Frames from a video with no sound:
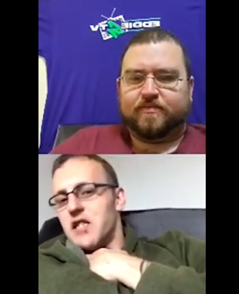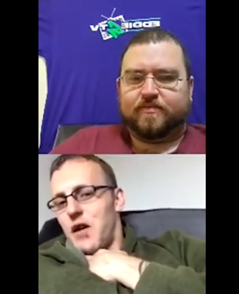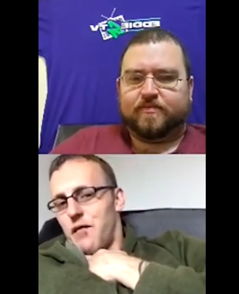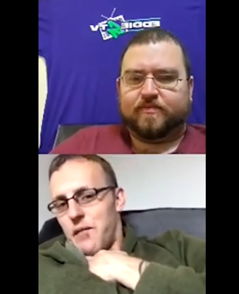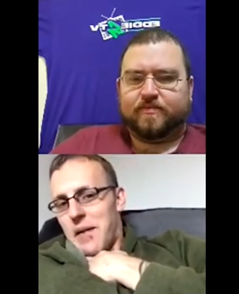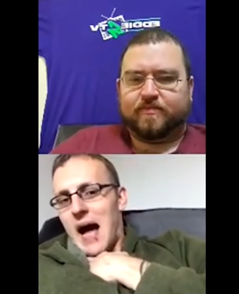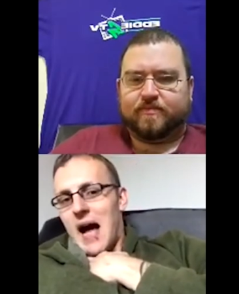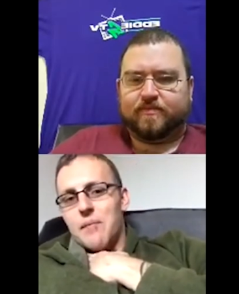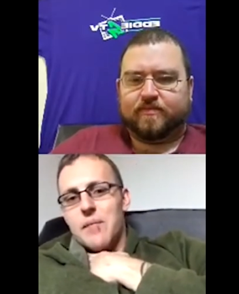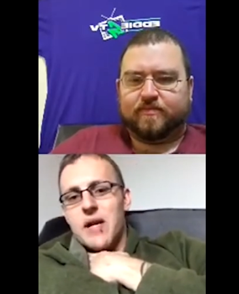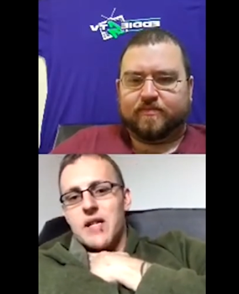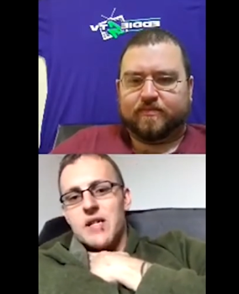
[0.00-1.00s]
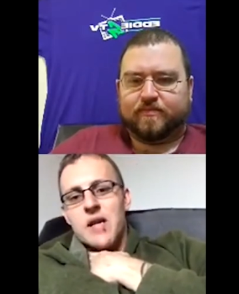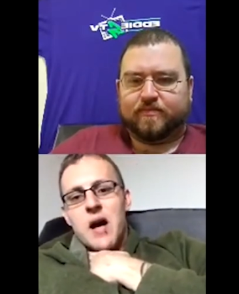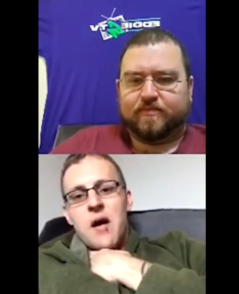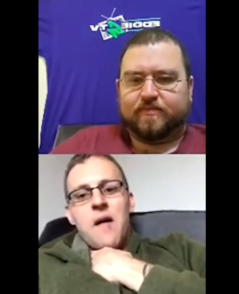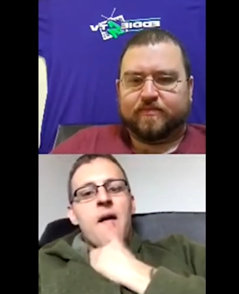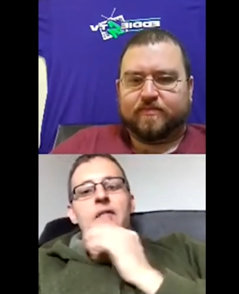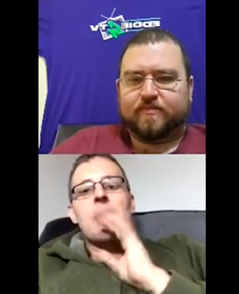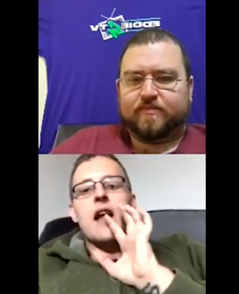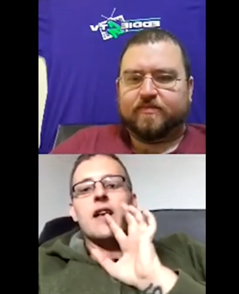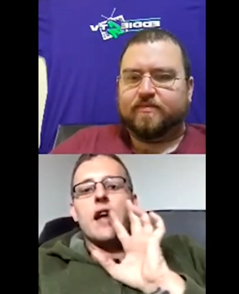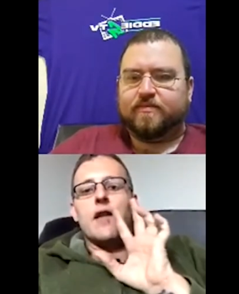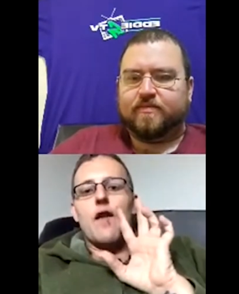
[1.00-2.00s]
Speaker 1: stuff from Adam because
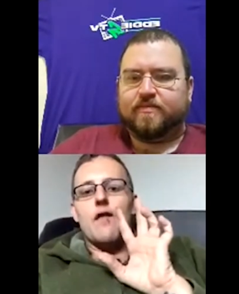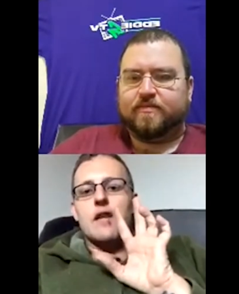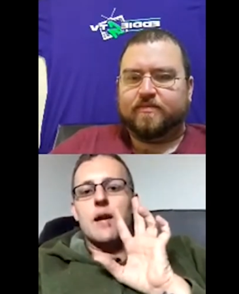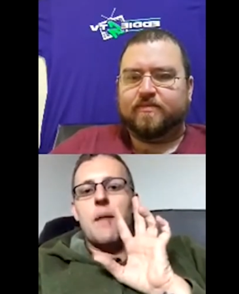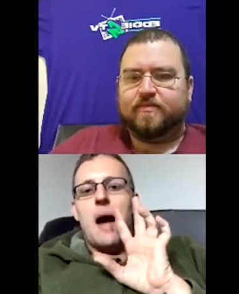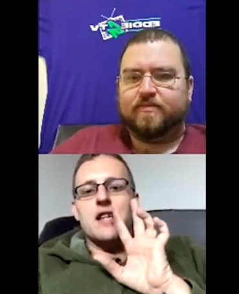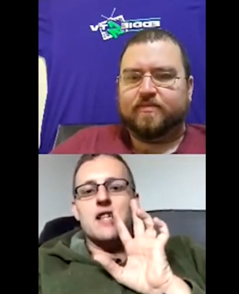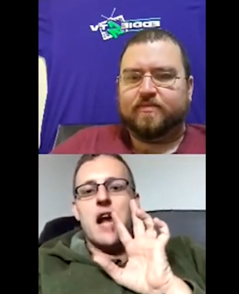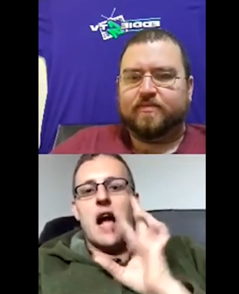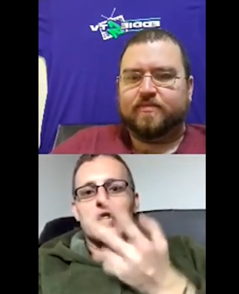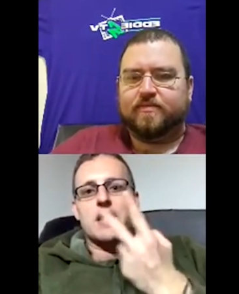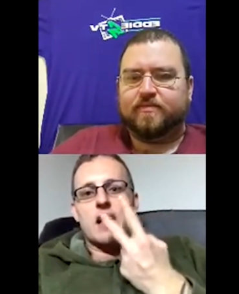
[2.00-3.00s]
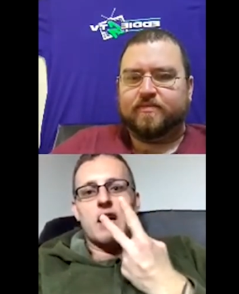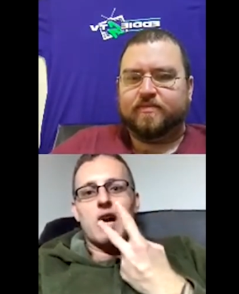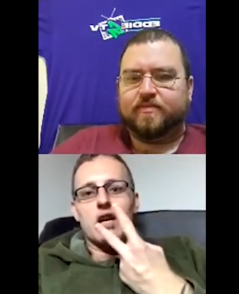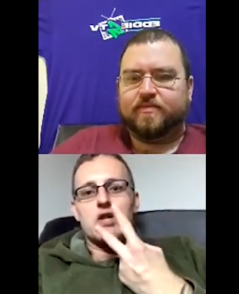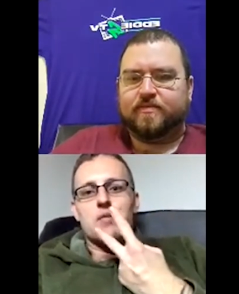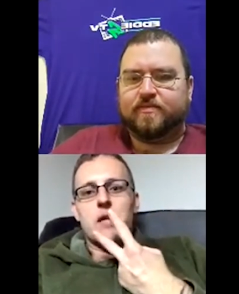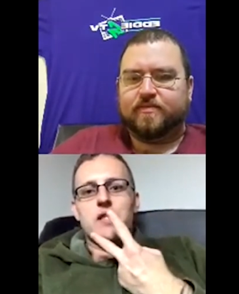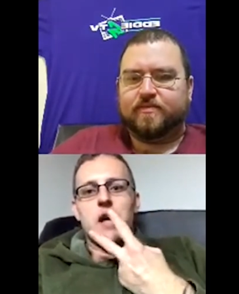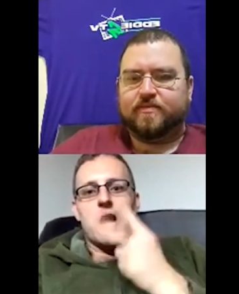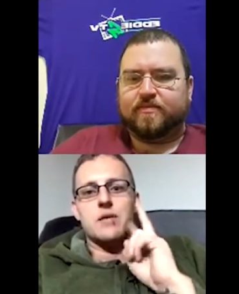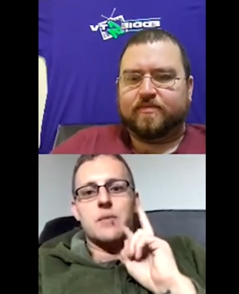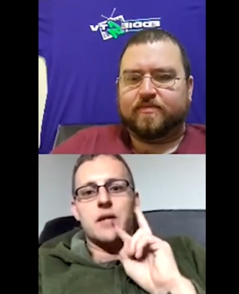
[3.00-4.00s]
then like if I was in a match and I accidentally got switched
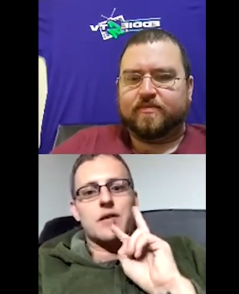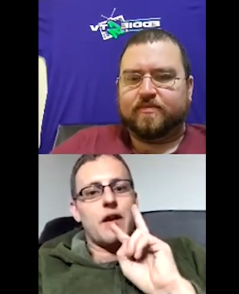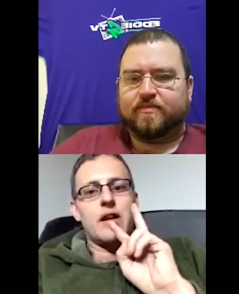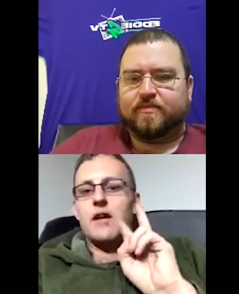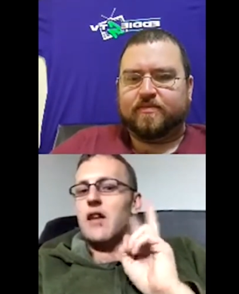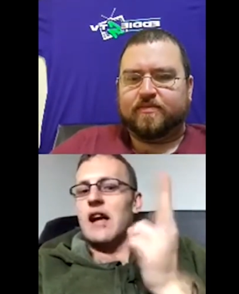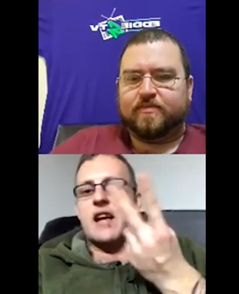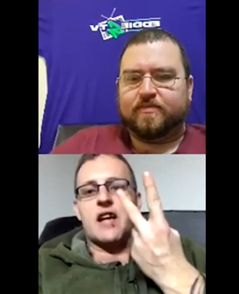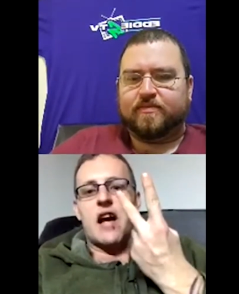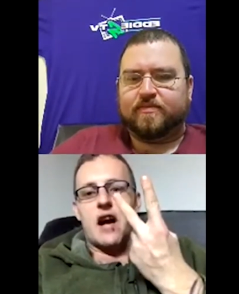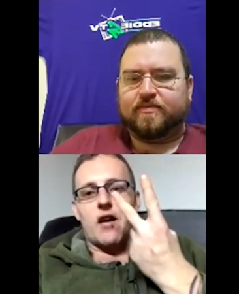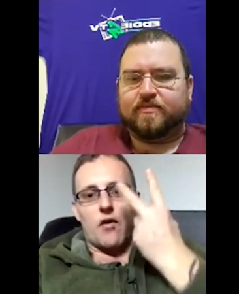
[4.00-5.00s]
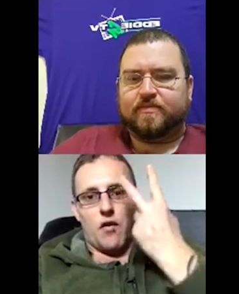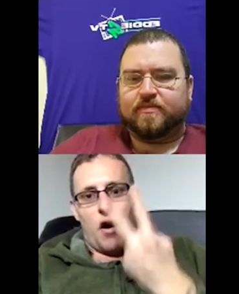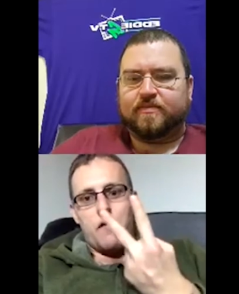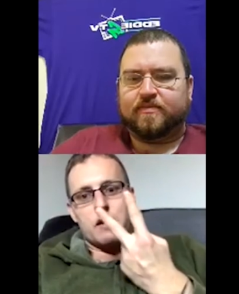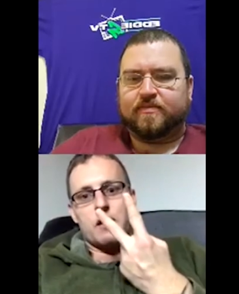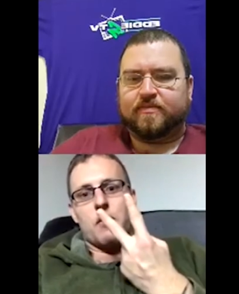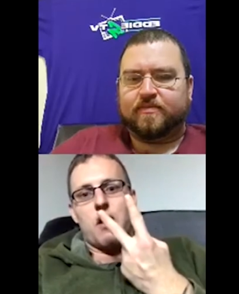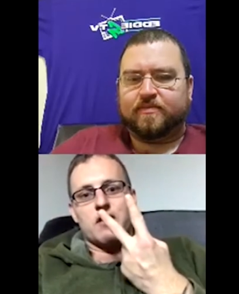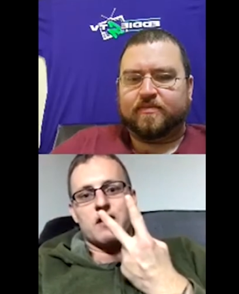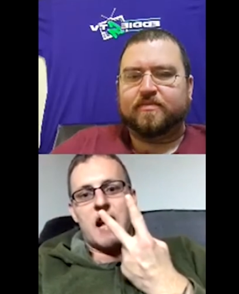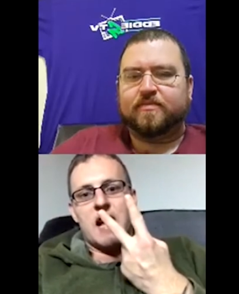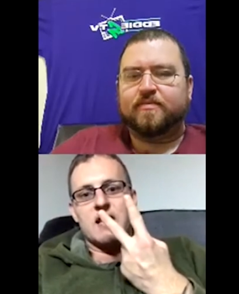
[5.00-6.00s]
sides because I didn't land a kick or I was in the wrong
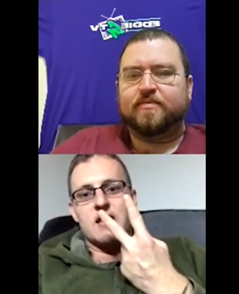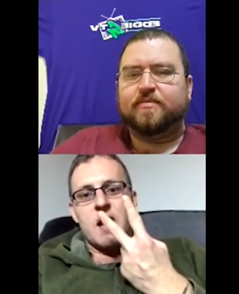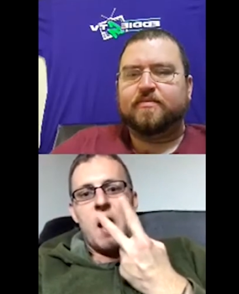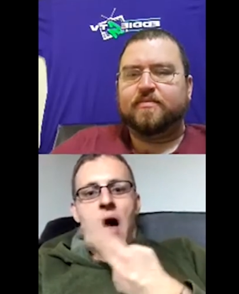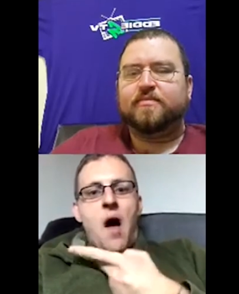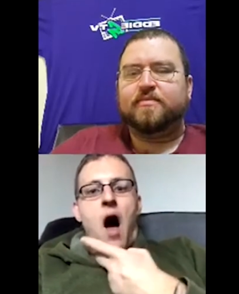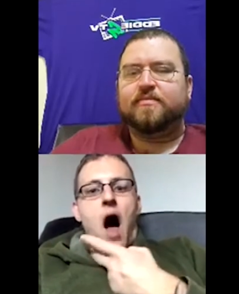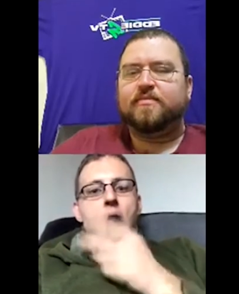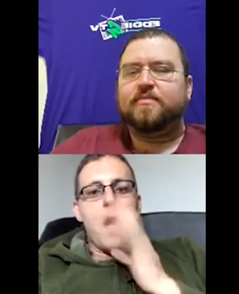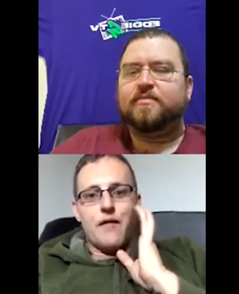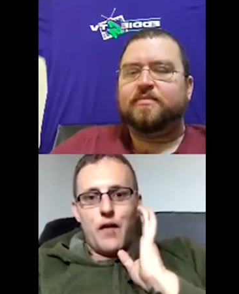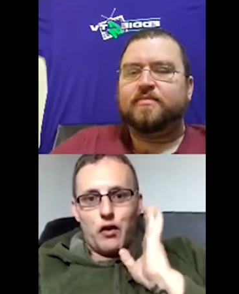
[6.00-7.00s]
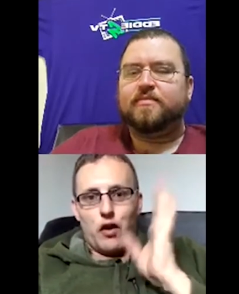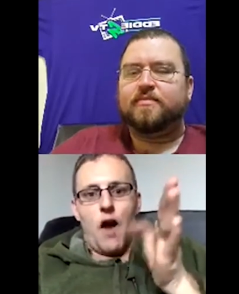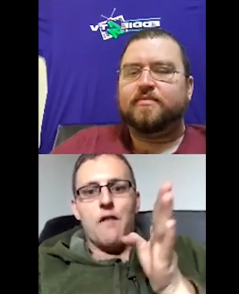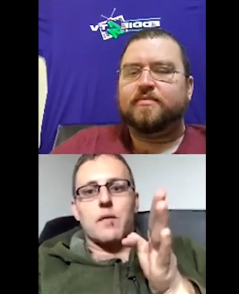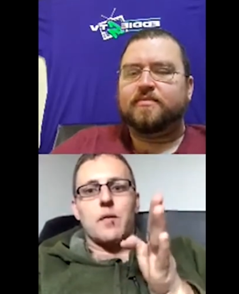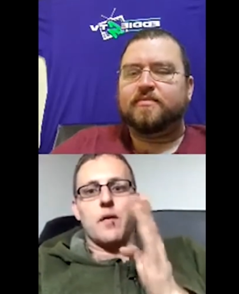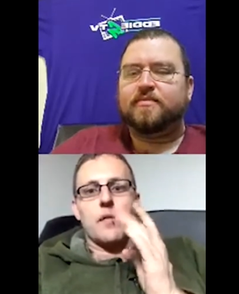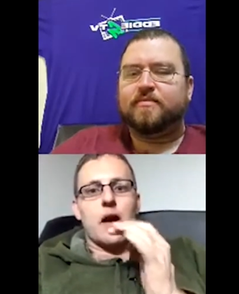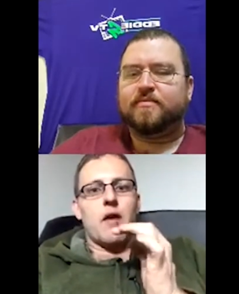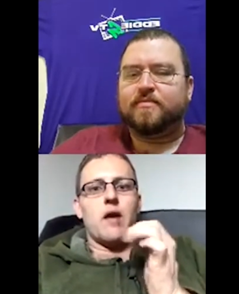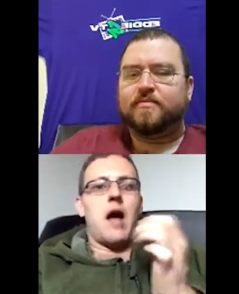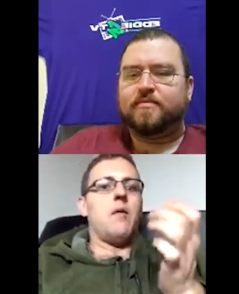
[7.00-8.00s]
stance, I felt comfortable like,
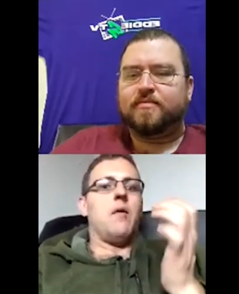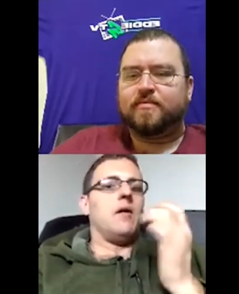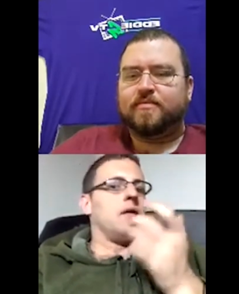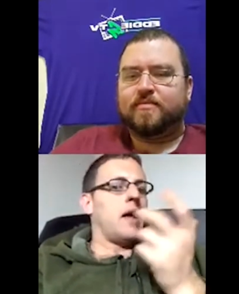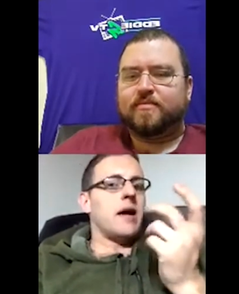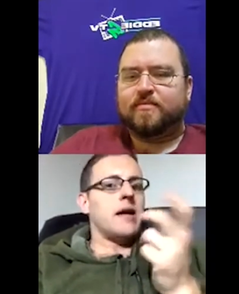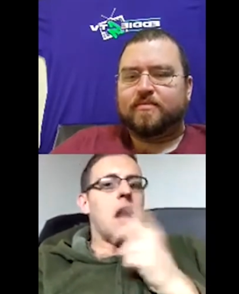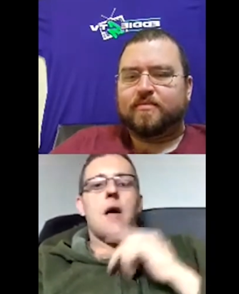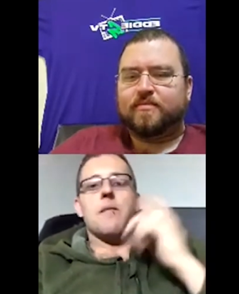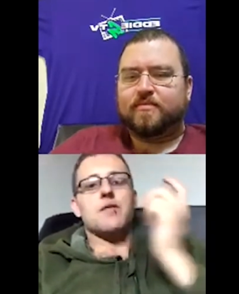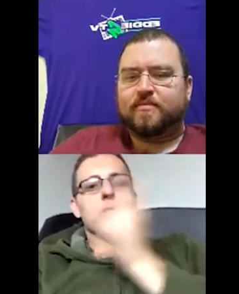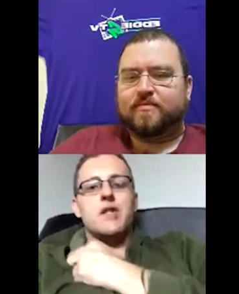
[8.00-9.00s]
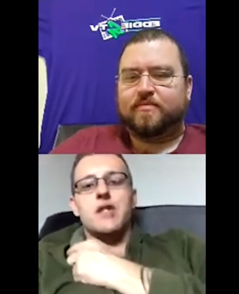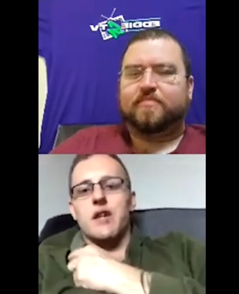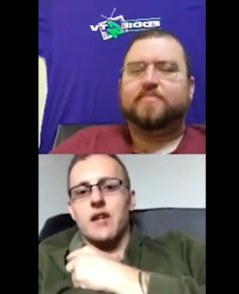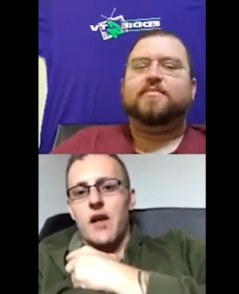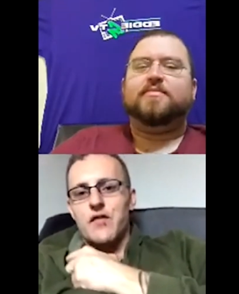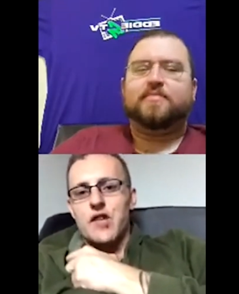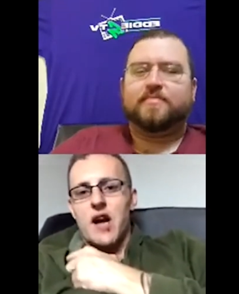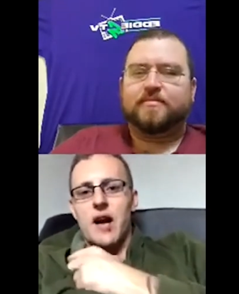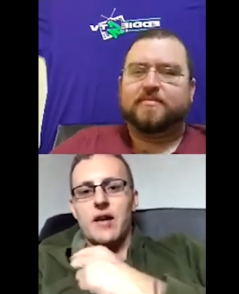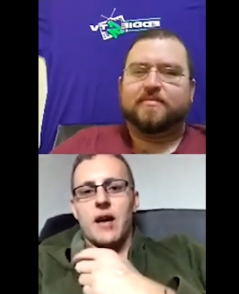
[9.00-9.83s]
okay, well, like now I'm switching to the left side.